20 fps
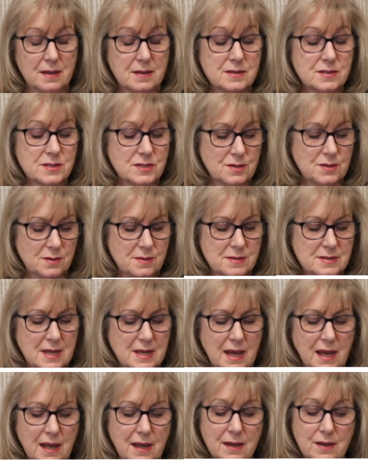
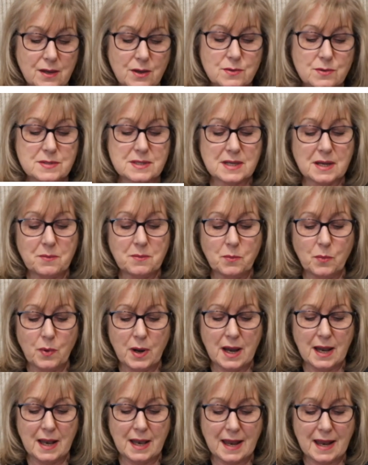Susie, you seem
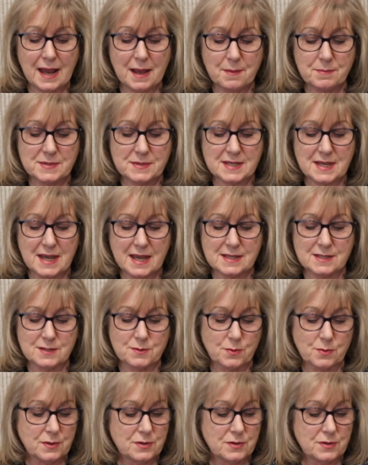weirdly obsessed